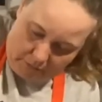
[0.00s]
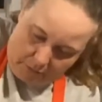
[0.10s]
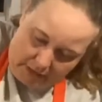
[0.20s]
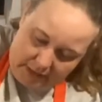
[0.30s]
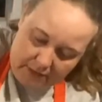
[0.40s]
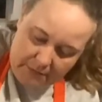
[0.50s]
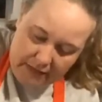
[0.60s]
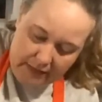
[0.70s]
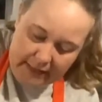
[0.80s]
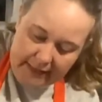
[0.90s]
want it to be
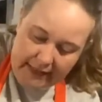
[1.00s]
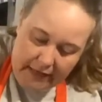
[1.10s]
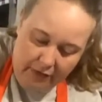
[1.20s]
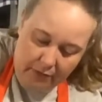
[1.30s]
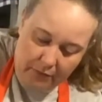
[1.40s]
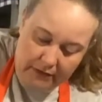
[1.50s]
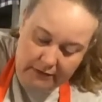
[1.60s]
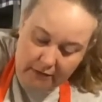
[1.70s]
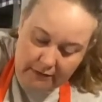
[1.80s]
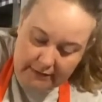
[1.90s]
light and airy when it's
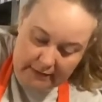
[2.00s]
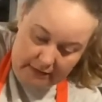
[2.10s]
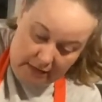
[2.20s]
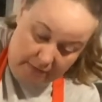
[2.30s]
all said and done.